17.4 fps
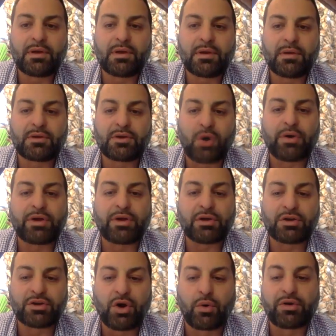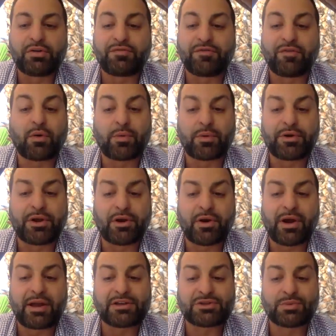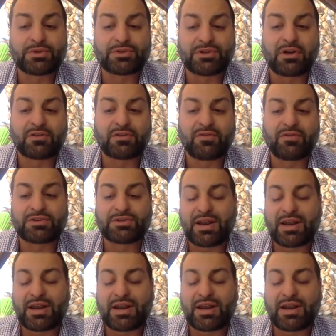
going forward here as a result of this.